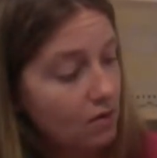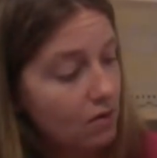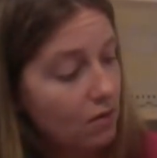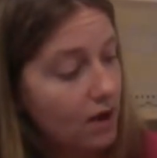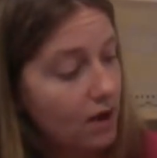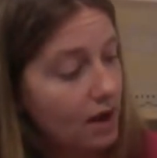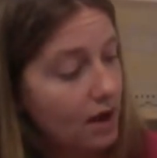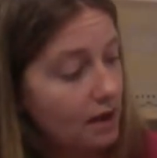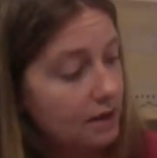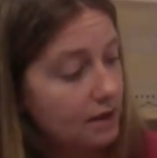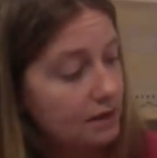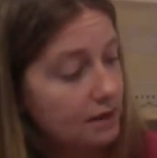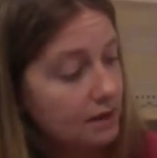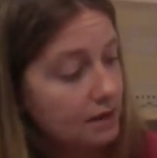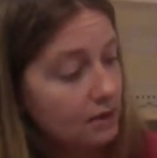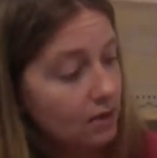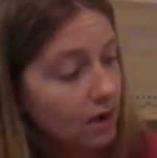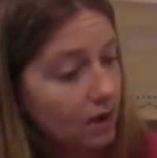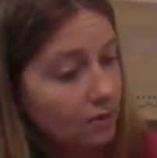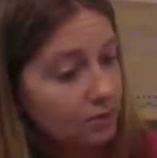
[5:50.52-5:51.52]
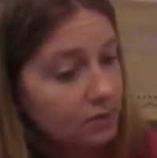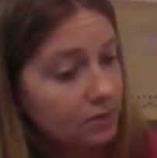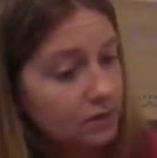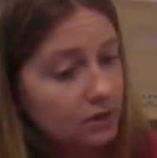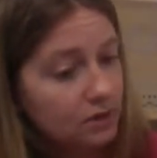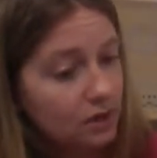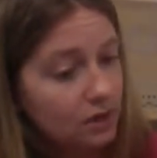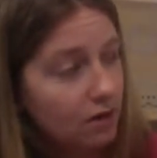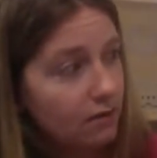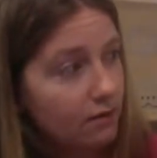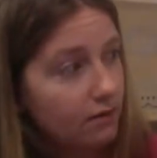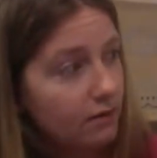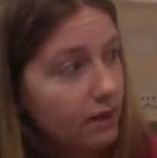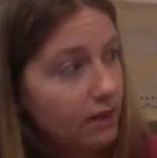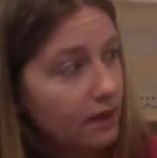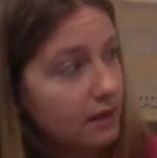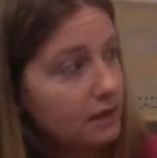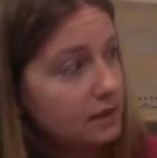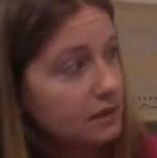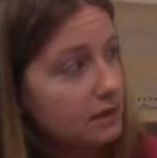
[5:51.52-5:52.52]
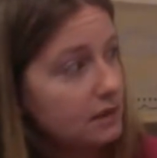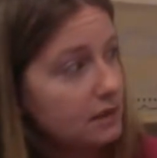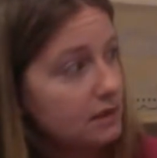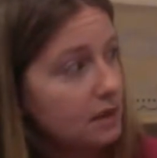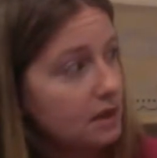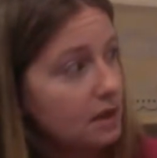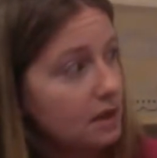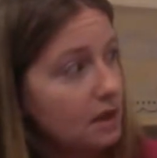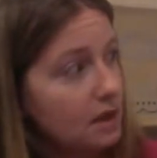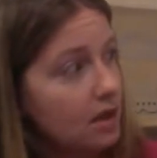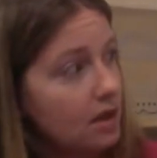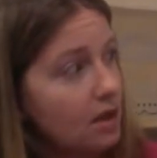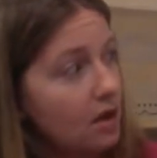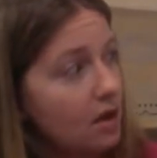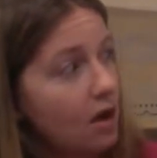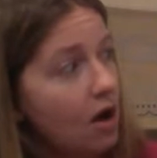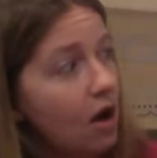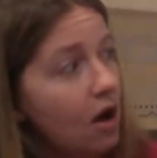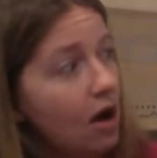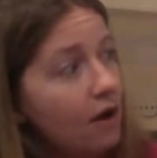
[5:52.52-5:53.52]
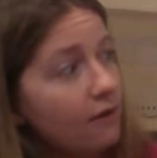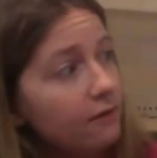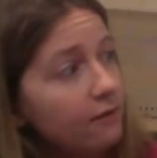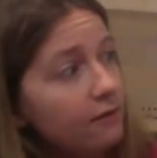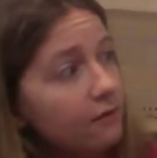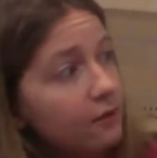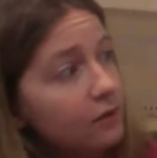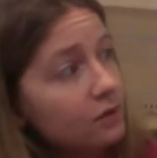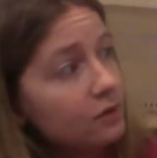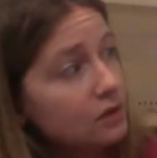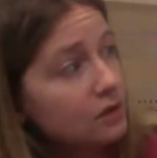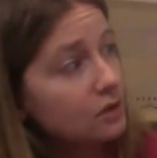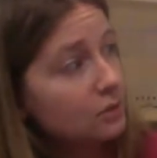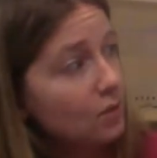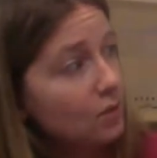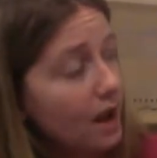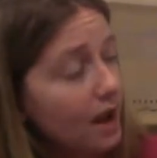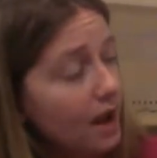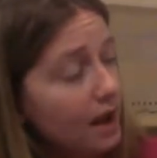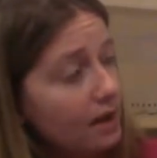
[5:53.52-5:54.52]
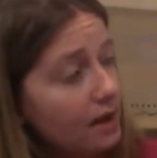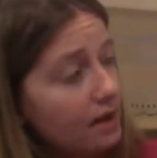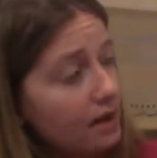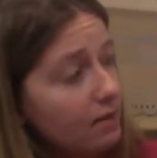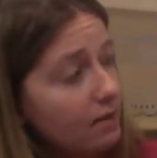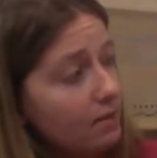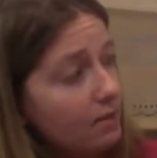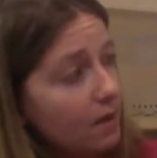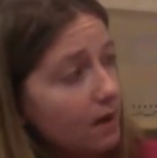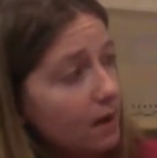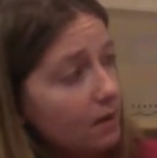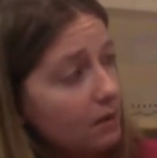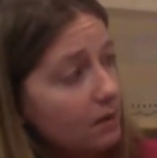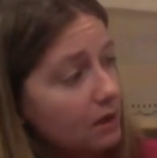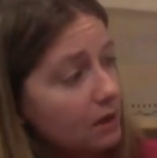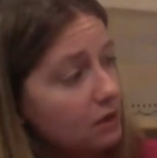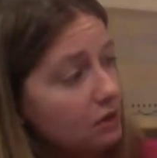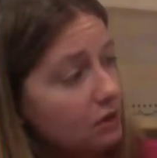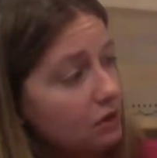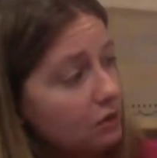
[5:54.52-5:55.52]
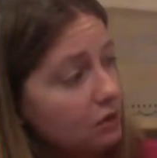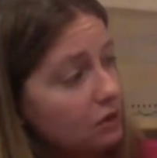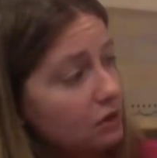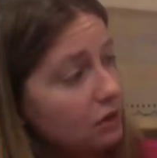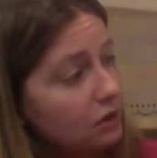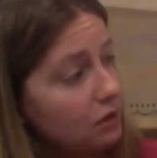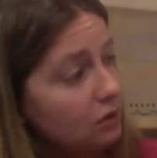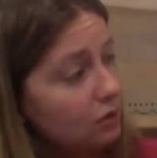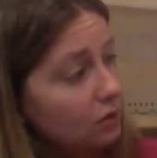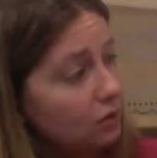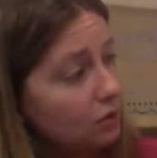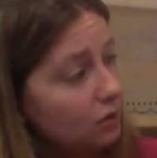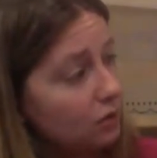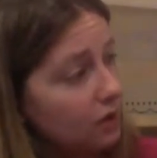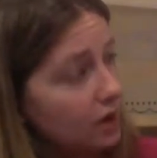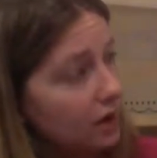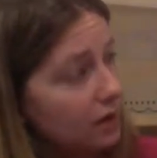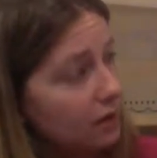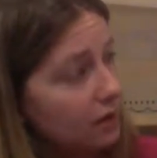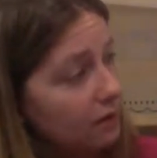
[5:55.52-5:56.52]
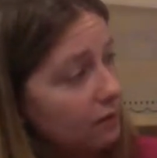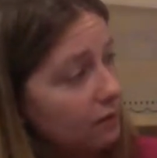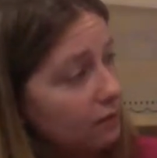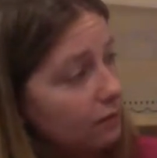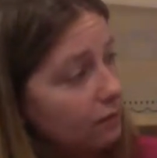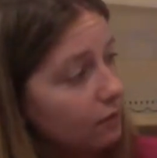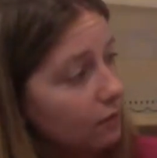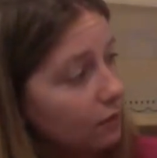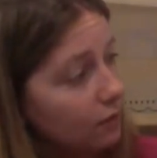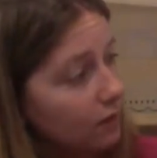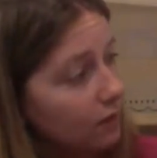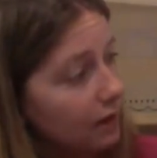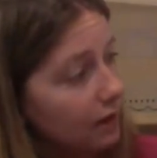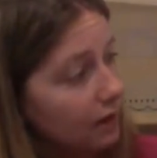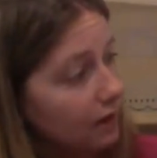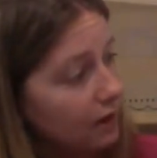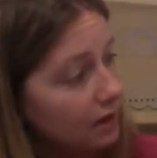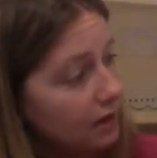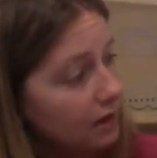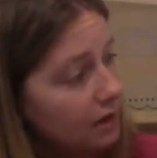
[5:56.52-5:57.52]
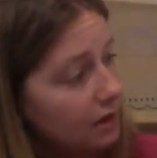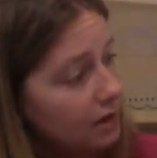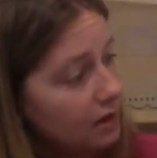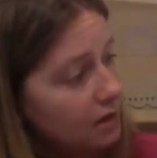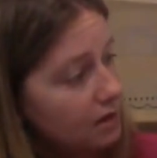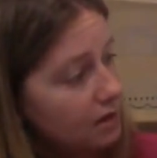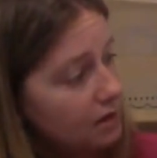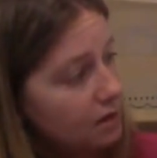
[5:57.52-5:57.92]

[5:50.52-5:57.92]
ways to help solve this. Our first way might be to turn it vertically.